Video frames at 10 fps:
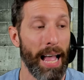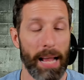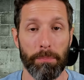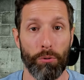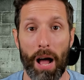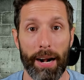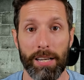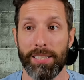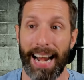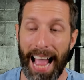and
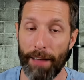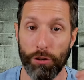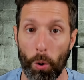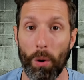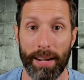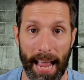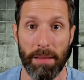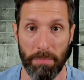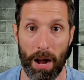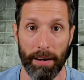products that have your
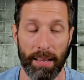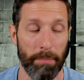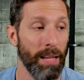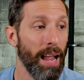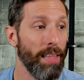name on them